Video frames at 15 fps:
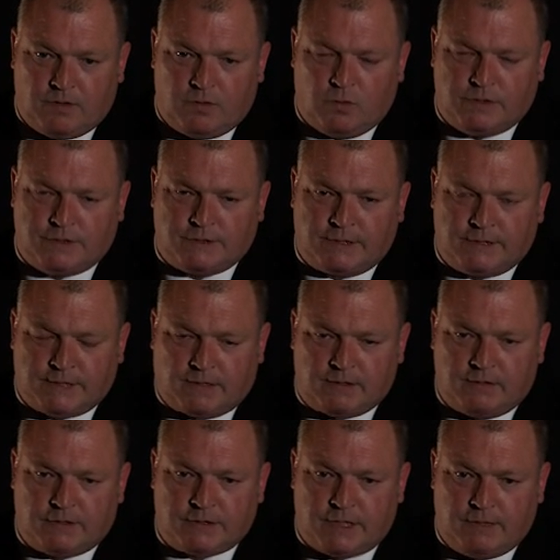which is
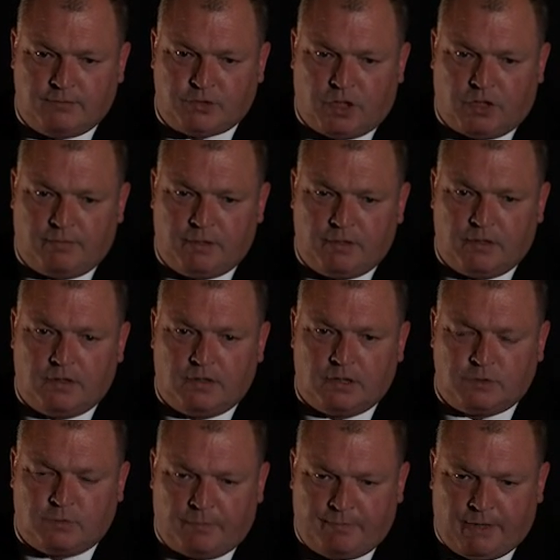exactly the same job
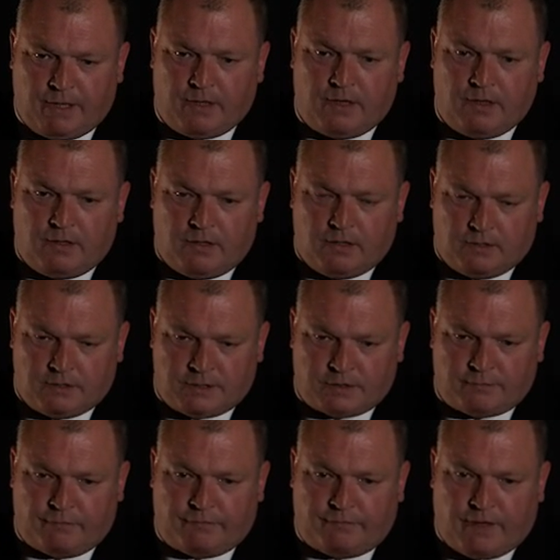as what big
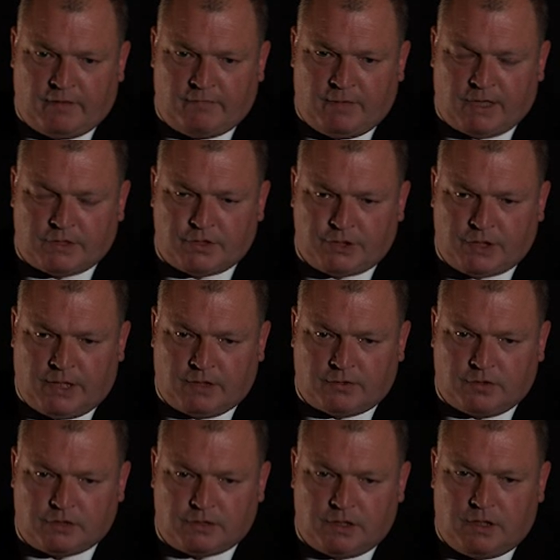6'5" Martin Shale
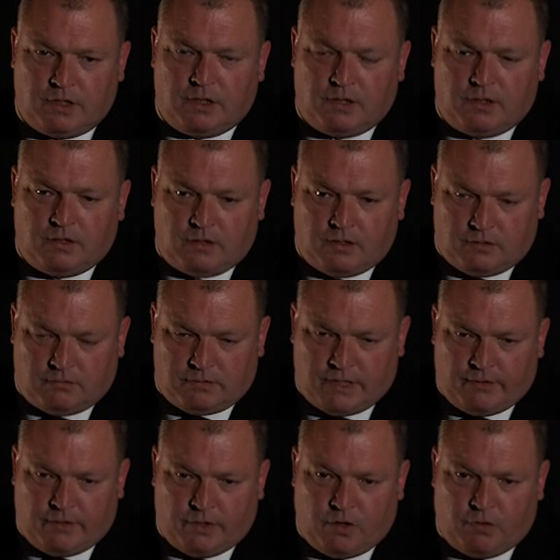does
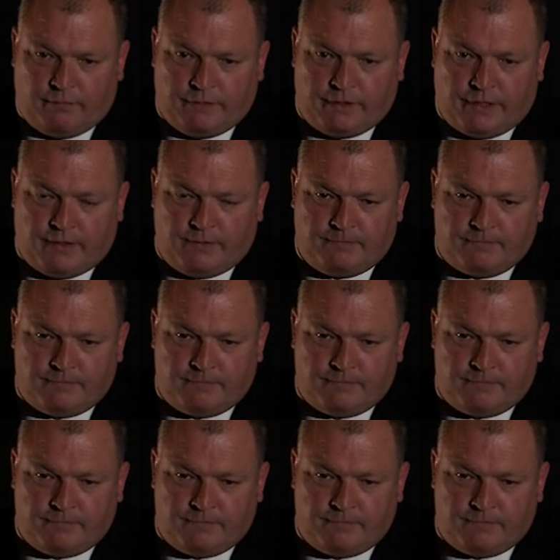down in Ovendene.